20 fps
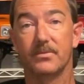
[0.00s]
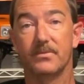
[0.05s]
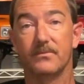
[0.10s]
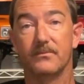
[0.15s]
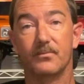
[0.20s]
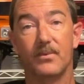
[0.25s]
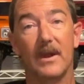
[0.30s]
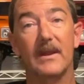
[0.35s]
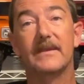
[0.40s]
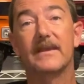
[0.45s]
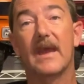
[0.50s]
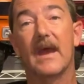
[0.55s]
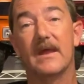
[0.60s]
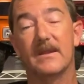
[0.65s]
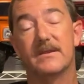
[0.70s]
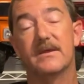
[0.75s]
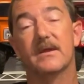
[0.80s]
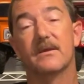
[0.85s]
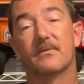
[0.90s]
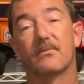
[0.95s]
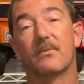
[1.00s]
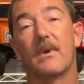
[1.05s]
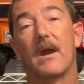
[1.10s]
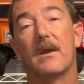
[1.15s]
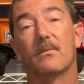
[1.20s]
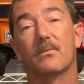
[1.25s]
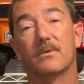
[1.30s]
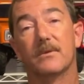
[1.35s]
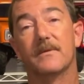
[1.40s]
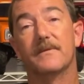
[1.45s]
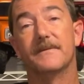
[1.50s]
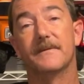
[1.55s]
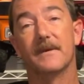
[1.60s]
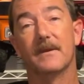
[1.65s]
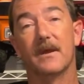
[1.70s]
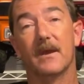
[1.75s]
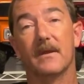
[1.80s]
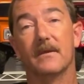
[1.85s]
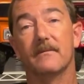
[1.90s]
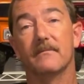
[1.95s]
Redcat did it right with the Gen
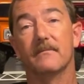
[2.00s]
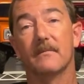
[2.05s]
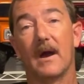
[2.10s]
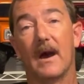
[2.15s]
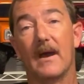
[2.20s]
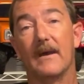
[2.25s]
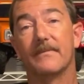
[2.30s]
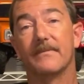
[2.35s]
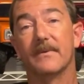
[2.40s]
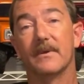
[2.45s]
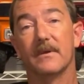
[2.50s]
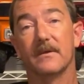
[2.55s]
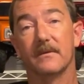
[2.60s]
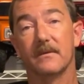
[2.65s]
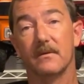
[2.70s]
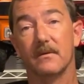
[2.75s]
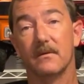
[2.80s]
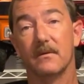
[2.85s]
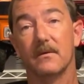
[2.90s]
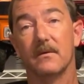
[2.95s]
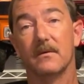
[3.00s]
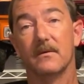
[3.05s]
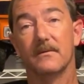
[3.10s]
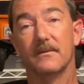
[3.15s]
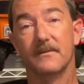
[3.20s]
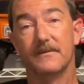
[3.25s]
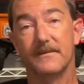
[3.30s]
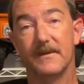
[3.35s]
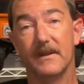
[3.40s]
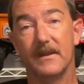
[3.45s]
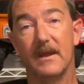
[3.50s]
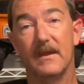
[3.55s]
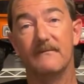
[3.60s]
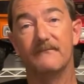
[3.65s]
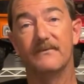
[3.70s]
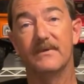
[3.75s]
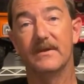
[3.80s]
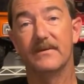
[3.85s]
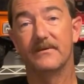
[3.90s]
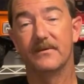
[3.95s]
8, I think. The Gen 8
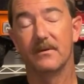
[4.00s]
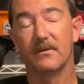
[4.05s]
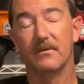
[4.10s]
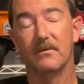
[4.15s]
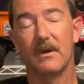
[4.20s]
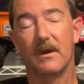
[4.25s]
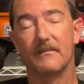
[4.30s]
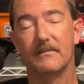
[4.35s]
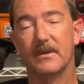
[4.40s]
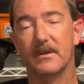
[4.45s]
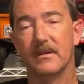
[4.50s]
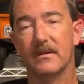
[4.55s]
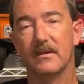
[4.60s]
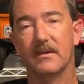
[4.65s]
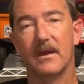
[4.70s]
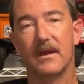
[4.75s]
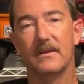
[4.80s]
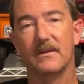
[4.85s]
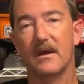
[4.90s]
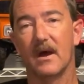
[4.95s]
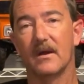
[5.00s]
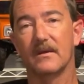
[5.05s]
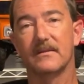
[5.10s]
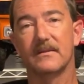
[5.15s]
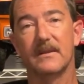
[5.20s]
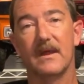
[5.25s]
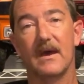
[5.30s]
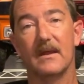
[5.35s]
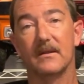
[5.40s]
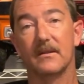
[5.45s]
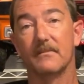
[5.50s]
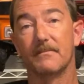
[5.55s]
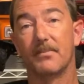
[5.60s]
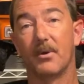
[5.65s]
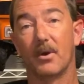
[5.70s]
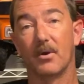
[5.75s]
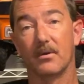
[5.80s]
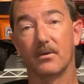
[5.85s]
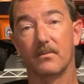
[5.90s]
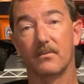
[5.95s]
V2, I mean, they knocked it out of the
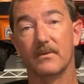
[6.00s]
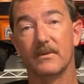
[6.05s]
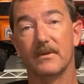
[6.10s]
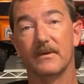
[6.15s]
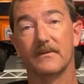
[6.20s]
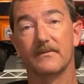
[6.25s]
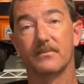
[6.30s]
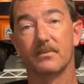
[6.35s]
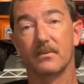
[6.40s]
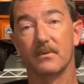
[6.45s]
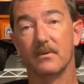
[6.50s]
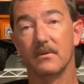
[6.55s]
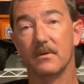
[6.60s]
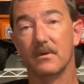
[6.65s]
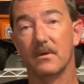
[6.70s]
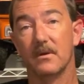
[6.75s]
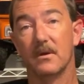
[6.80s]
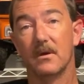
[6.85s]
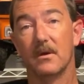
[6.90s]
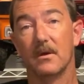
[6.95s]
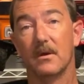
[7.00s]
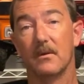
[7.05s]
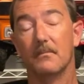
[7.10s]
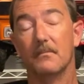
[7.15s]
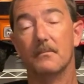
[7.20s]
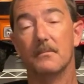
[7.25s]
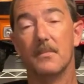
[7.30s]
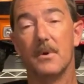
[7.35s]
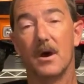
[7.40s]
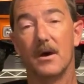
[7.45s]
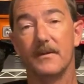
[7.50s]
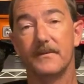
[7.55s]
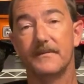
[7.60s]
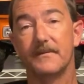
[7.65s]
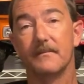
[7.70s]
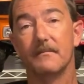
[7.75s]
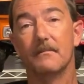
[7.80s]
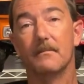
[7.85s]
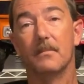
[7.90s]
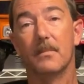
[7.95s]
park with this one. Much,
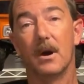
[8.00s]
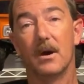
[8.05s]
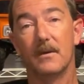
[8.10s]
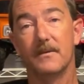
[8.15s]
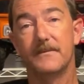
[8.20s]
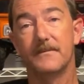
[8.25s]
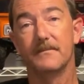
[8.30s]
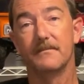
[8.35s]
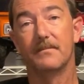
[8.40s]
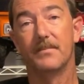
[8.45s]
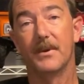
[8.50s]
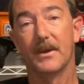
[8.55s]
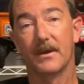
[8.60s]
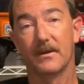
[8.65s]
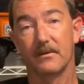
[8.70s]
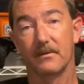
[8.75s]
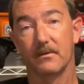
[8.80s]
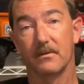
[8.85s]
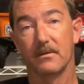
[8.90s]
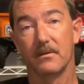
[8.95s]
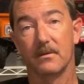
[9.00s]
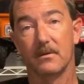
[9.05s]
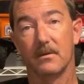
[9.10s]
much better.